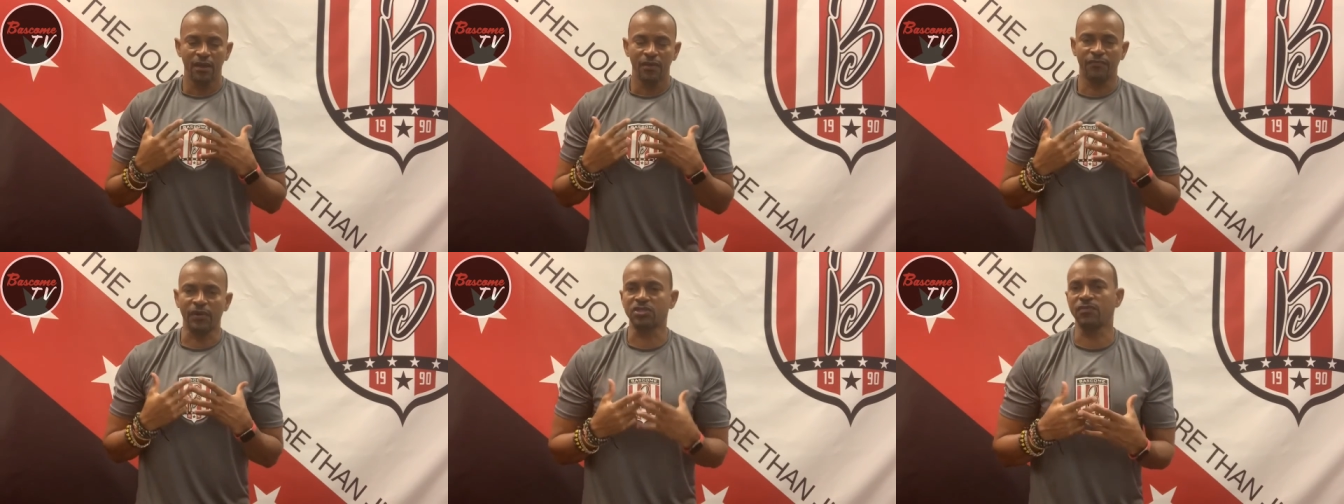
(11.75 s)

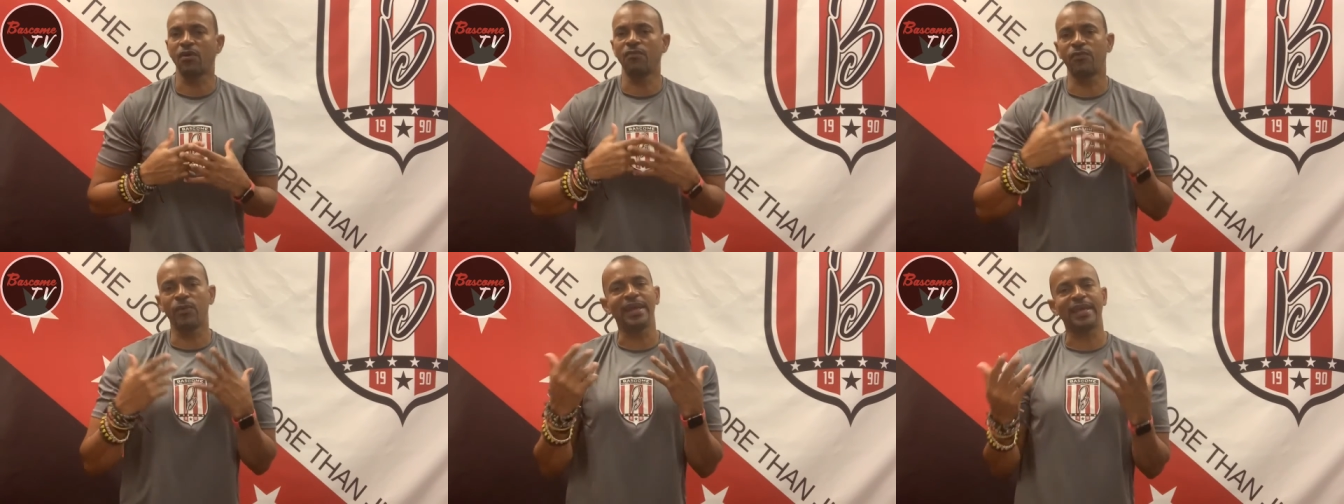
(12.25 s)
First of all,
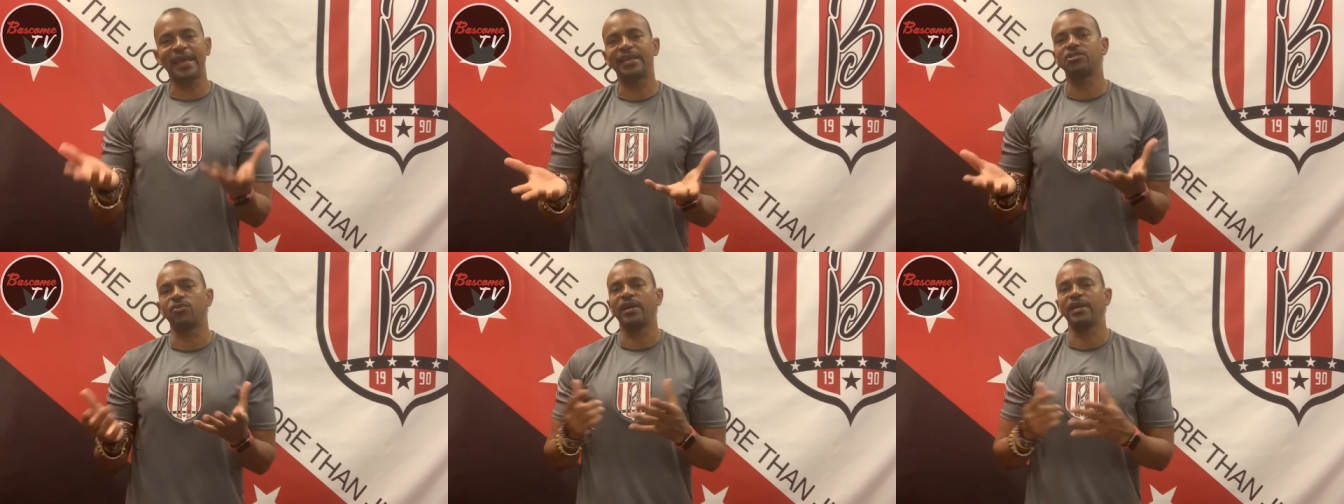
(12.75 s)
before I get
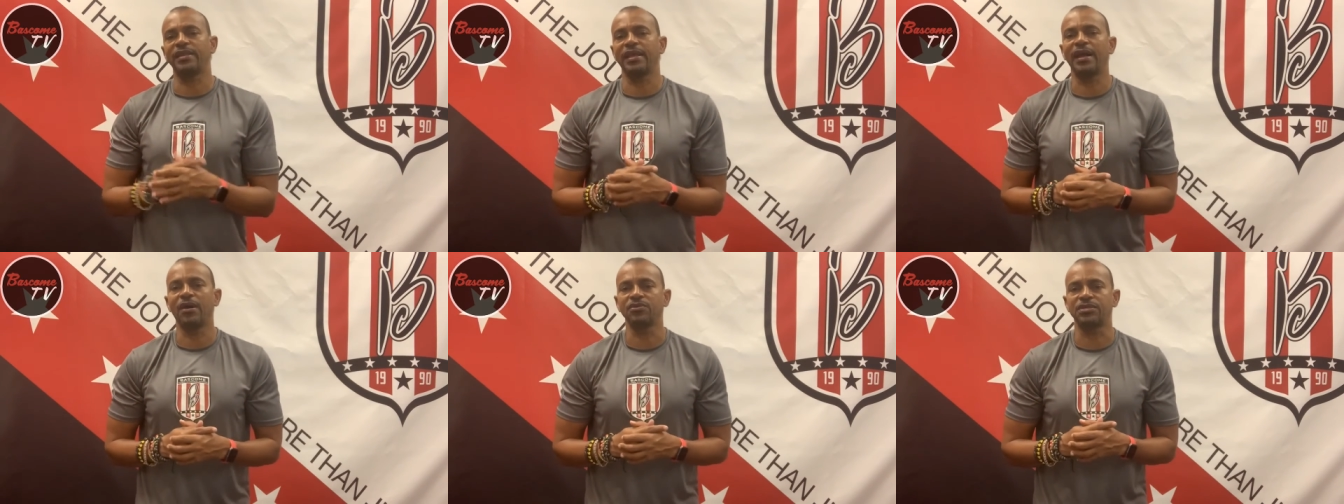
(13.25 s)
into anything
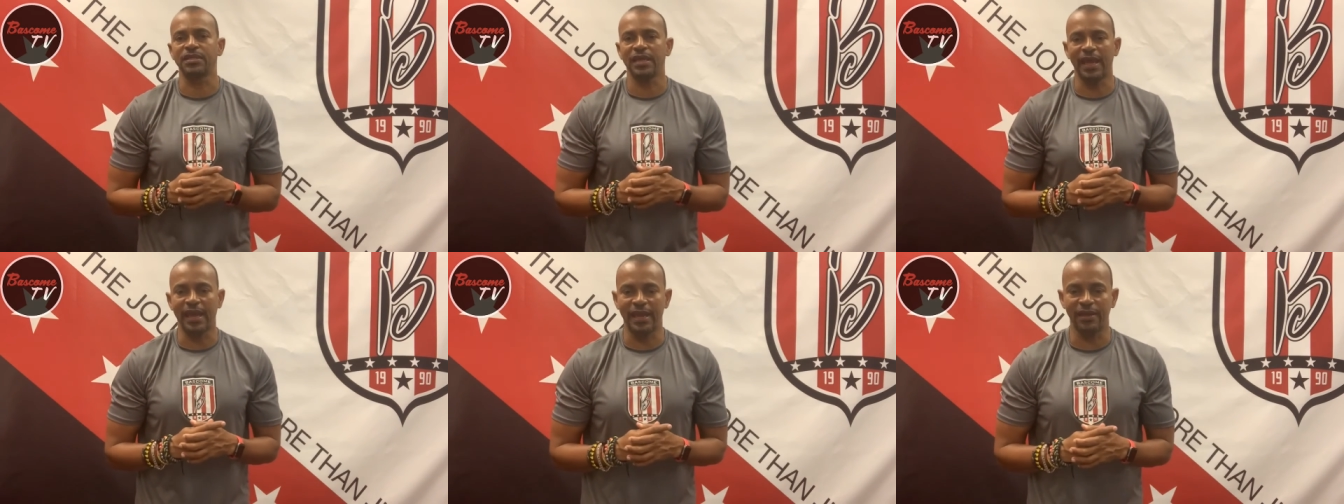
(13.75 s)
else
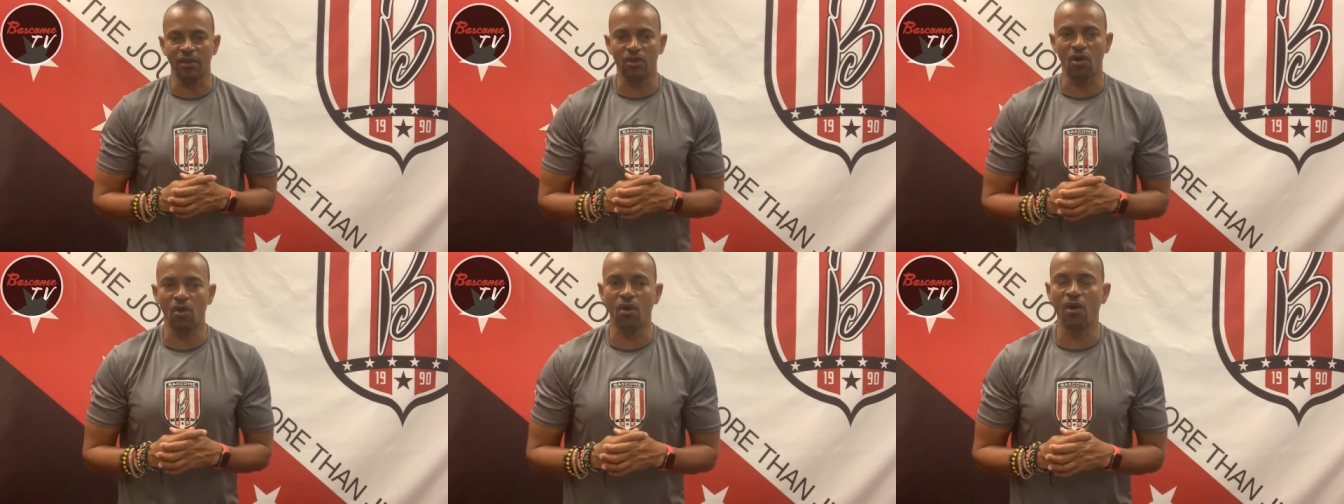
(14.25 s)
and
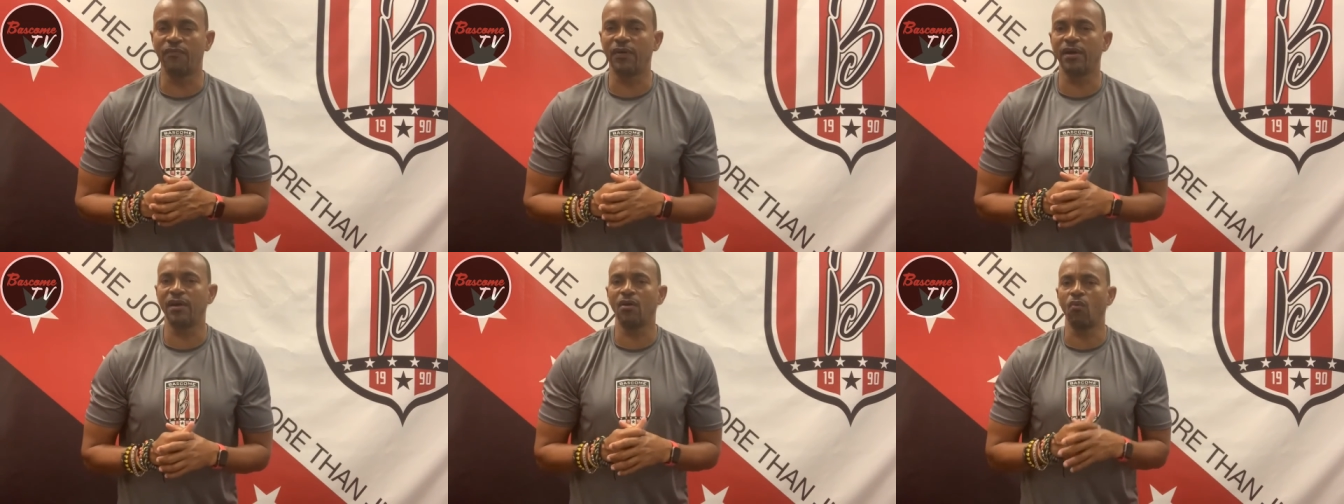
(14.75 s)
go
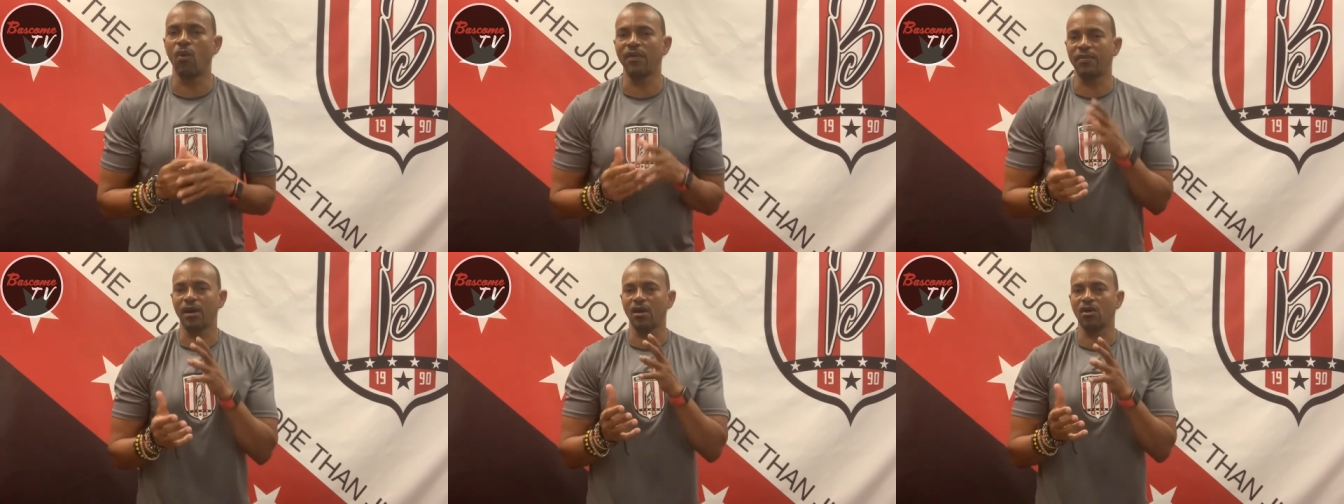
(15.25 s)
over what
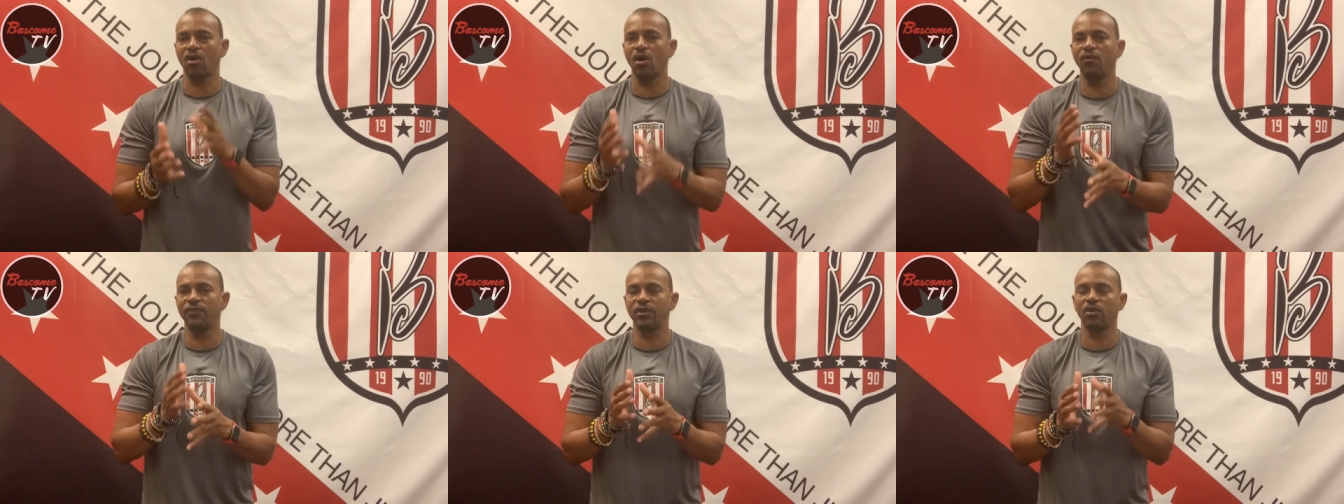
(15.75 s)
our
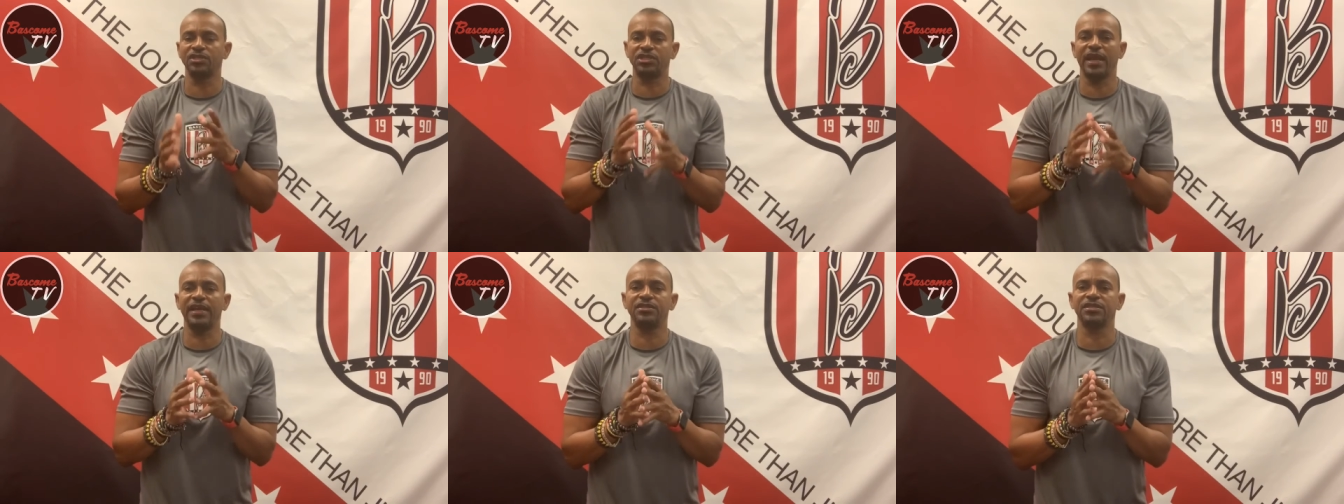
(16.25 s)
COVID or
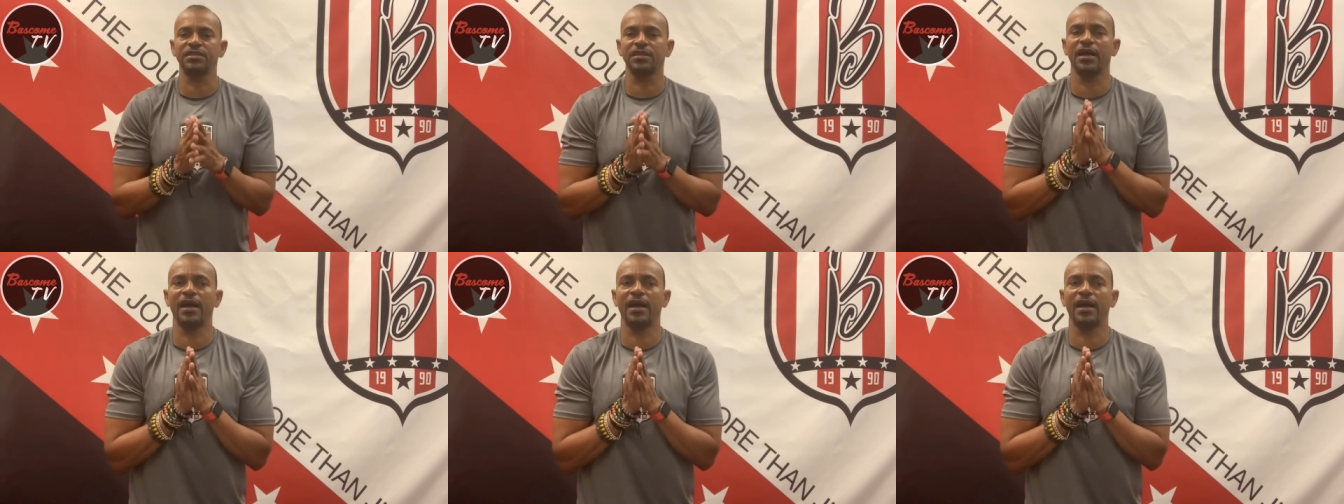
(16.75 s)
changes